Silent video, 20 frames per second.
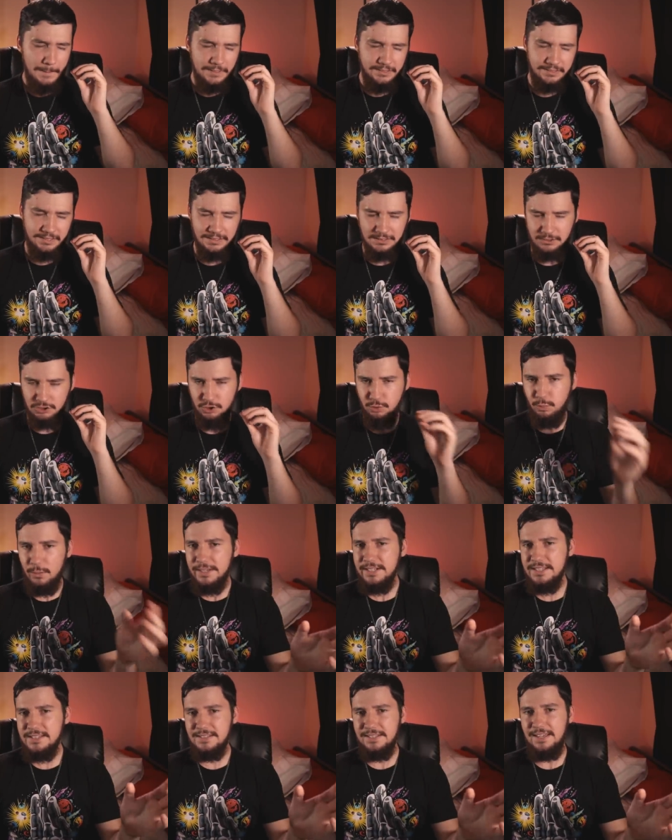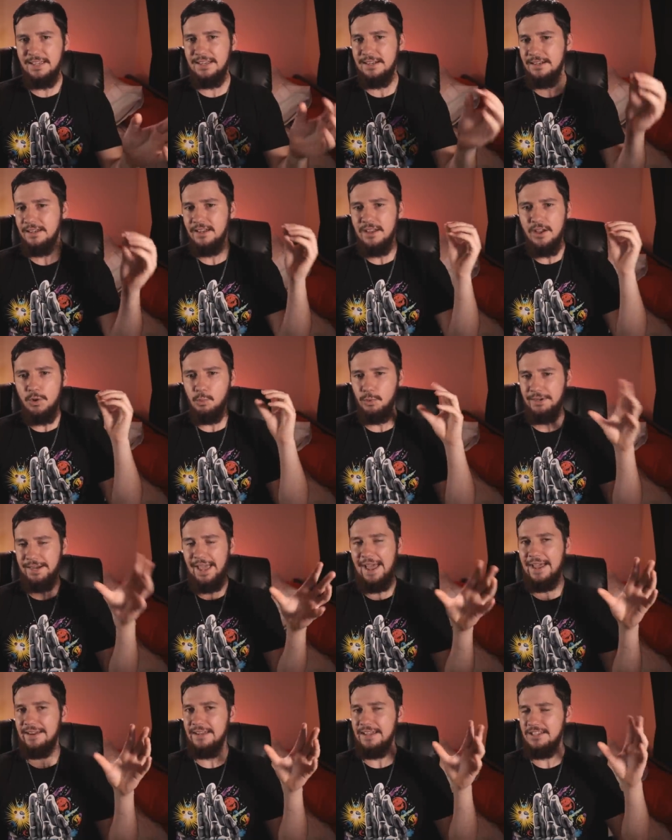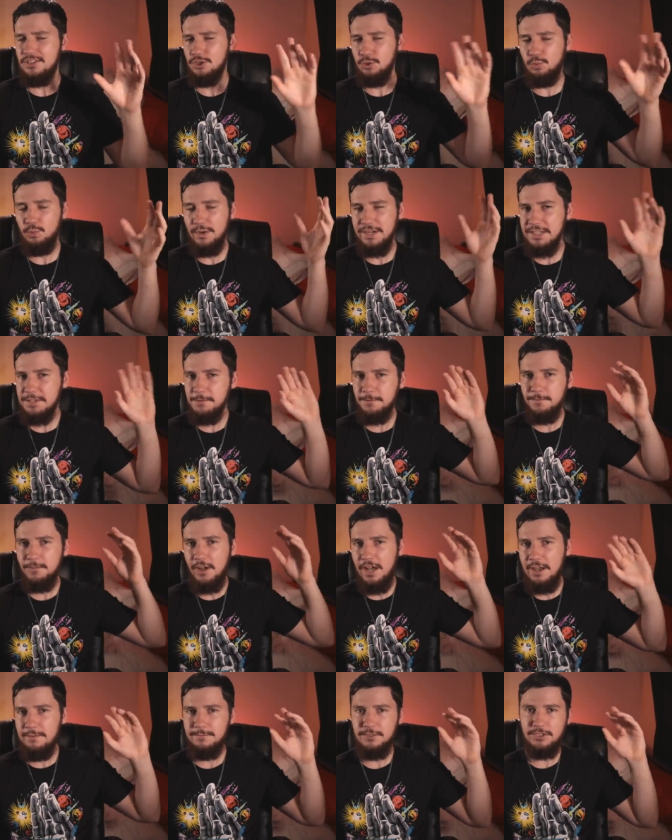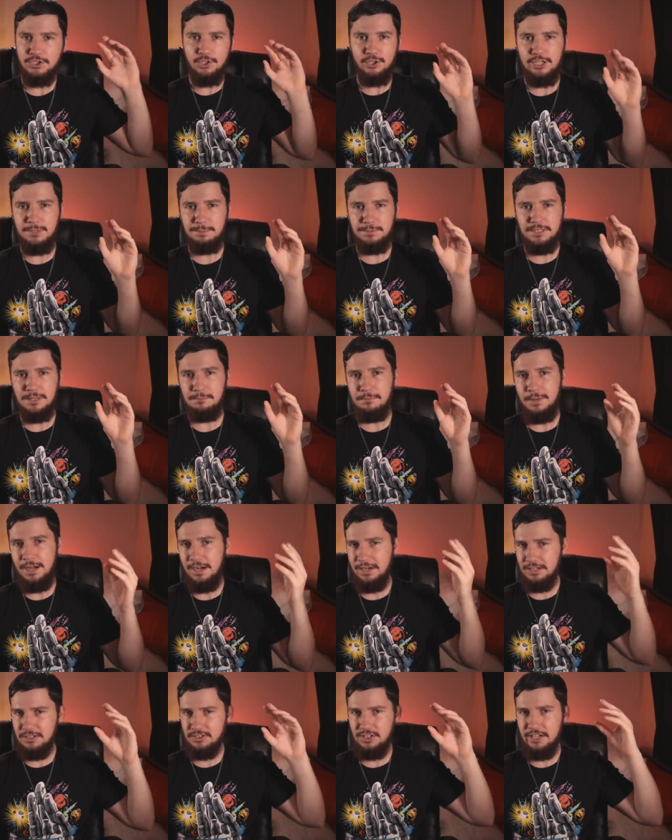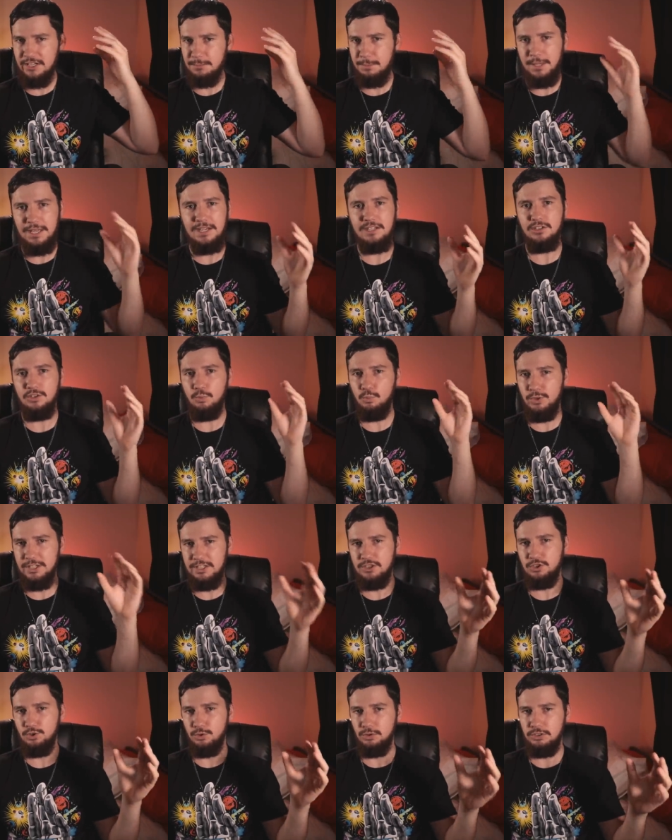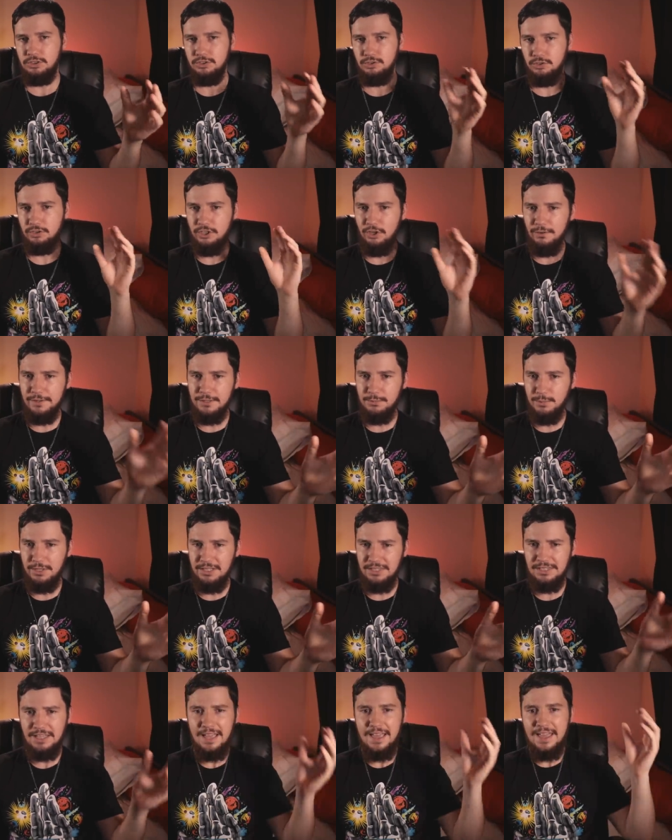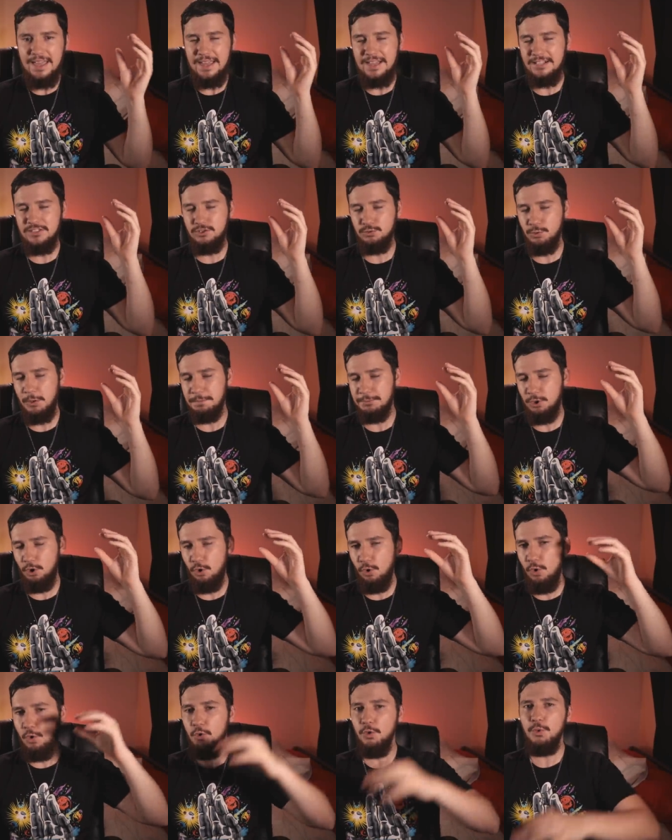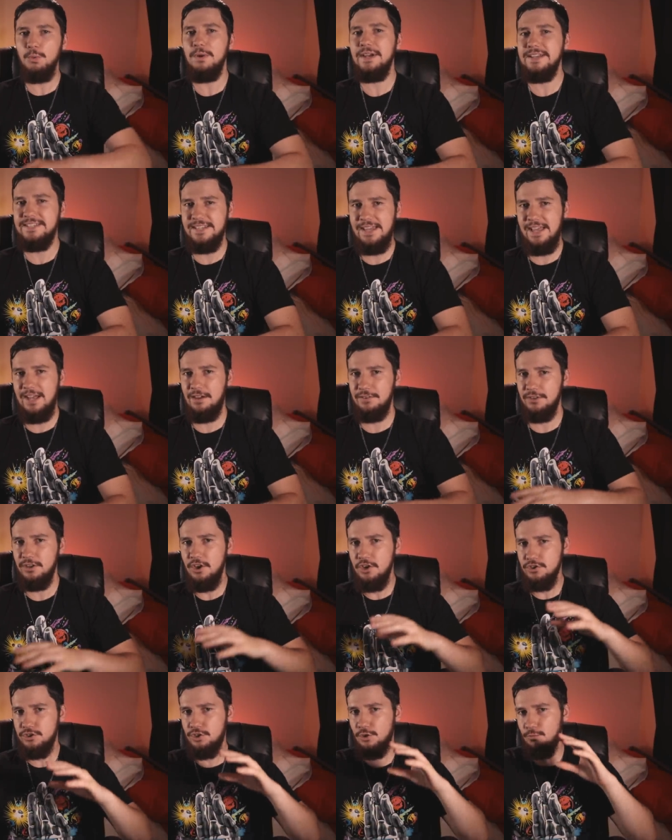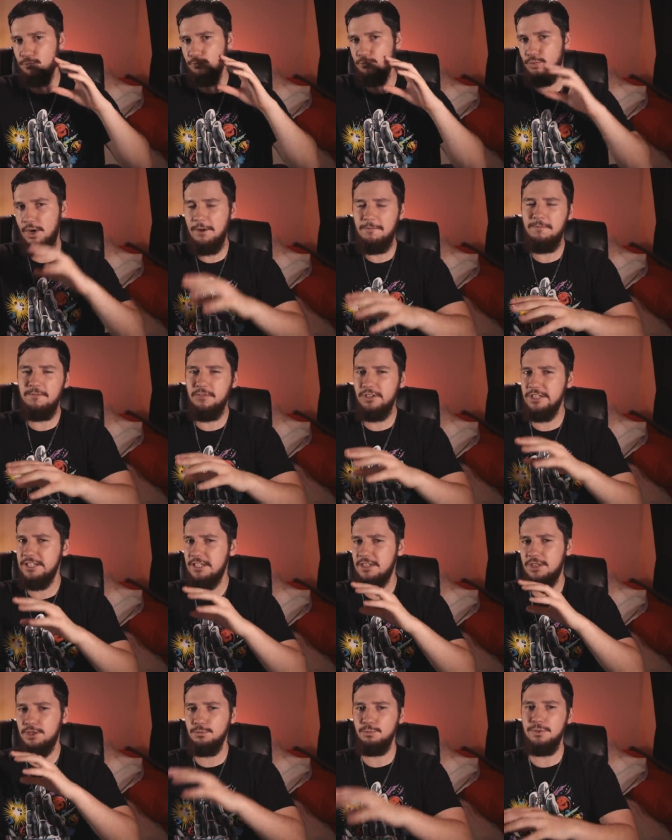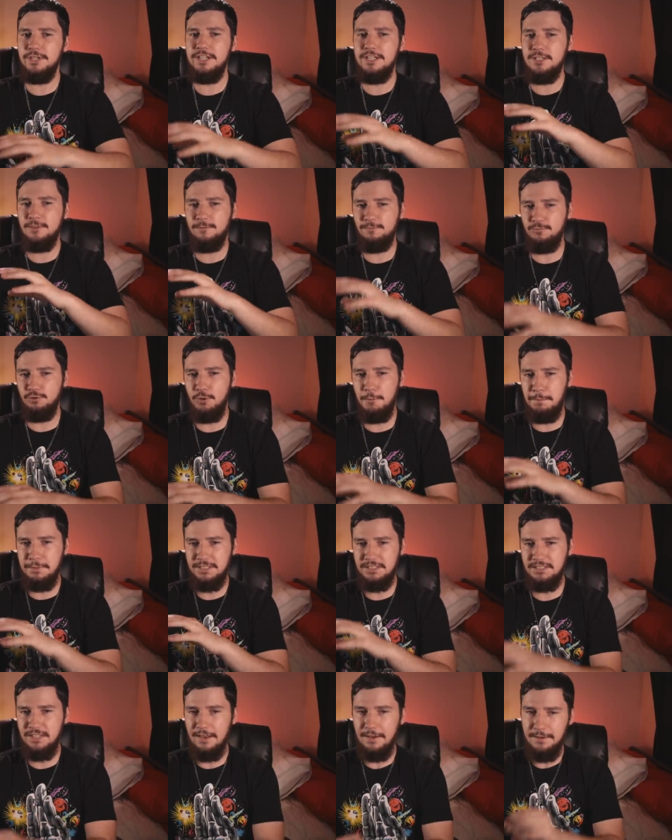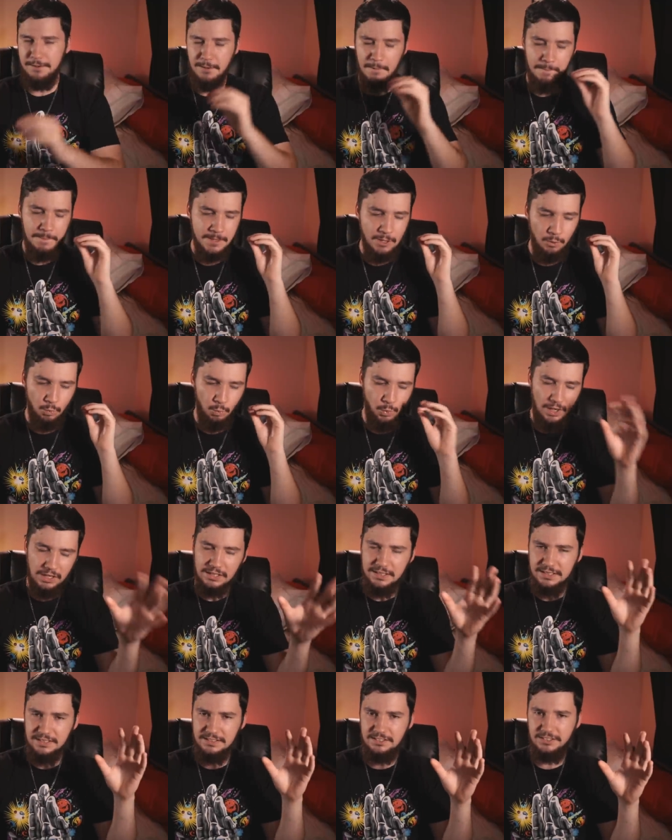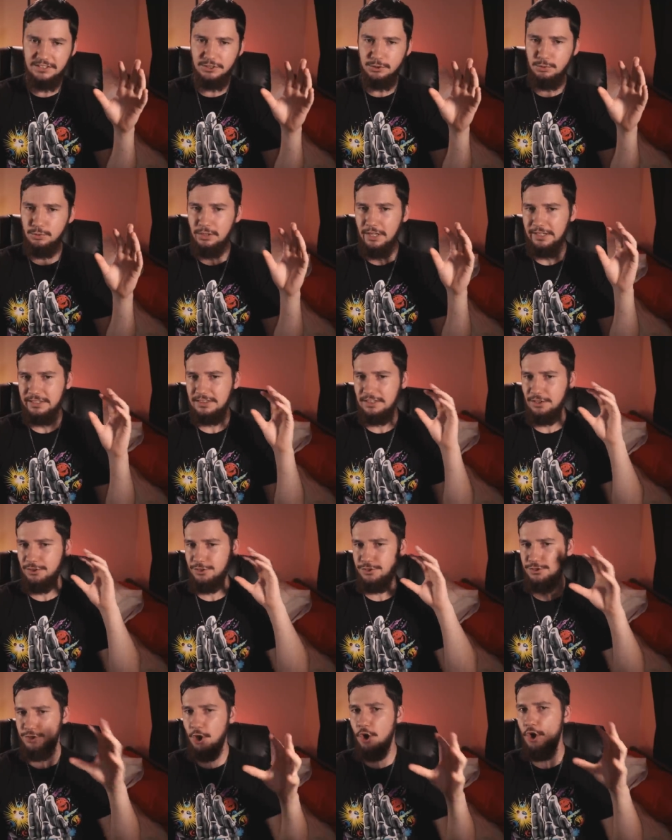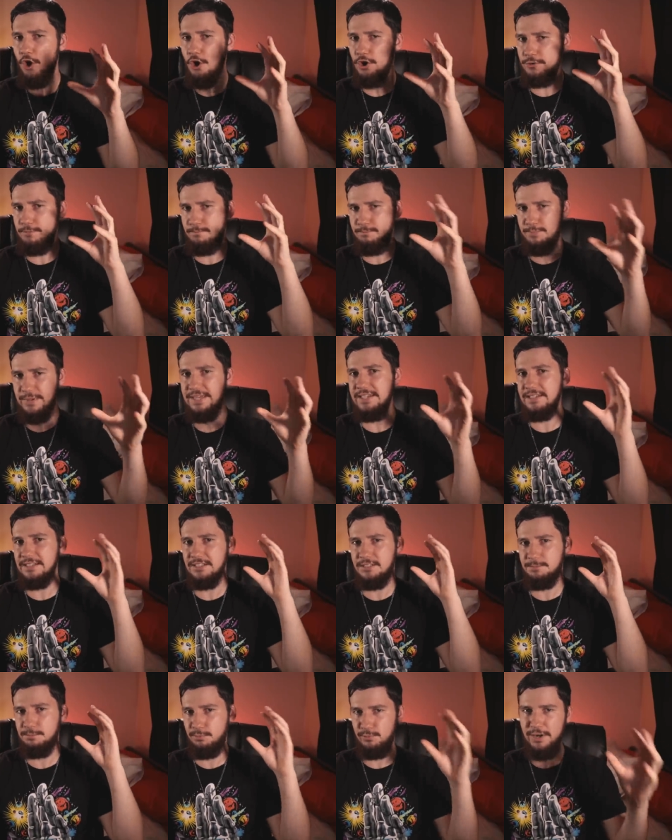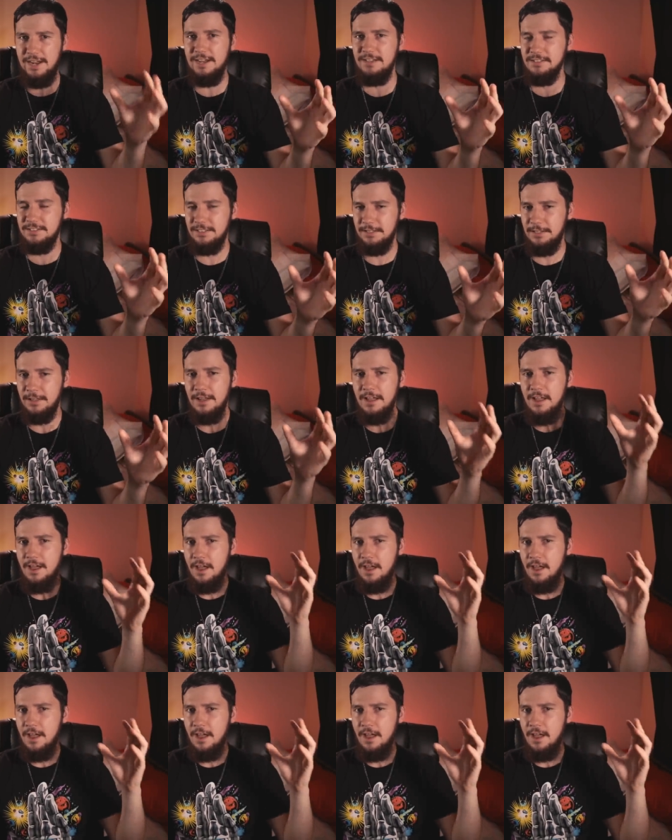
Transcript: since 2010, where it had a 25 to 30% market share, depending on which sources you're going with, it's dropped all the way down to roughly 3 to 4%. While it is still like the third biggest browser,